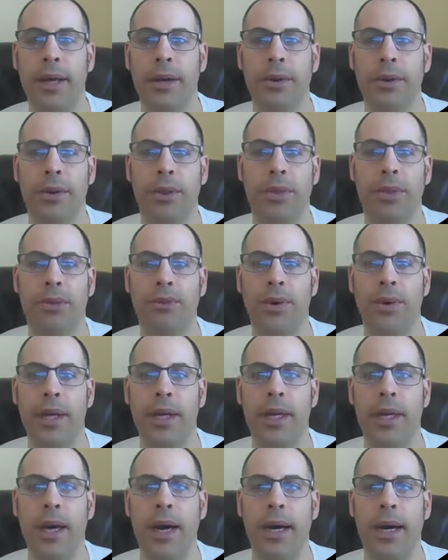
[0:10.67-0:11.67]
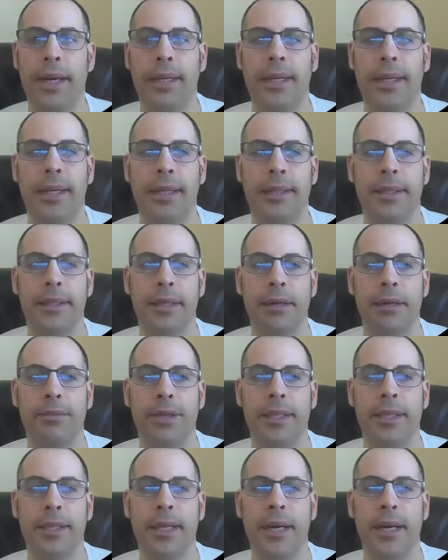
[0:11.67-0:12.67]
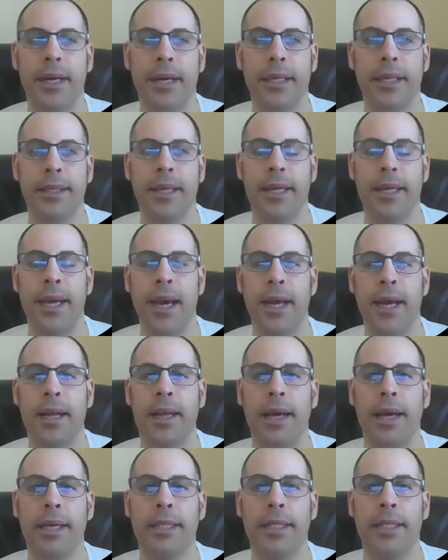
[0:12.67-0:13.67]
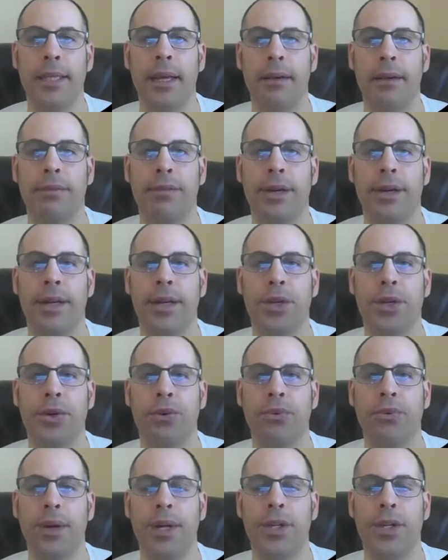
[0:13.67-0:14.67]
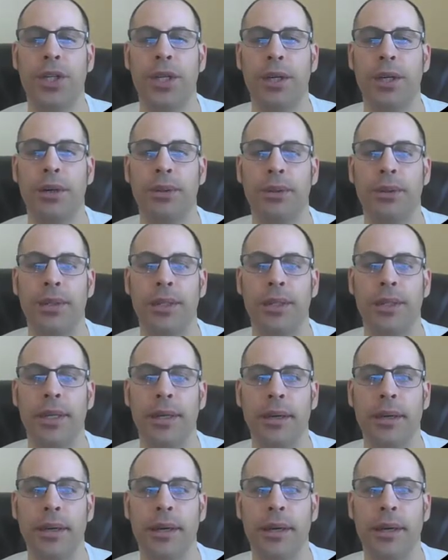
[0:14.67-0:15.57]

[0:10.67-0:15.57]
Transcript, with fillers: valuing three I T service stocks and analyzing their financial ratios.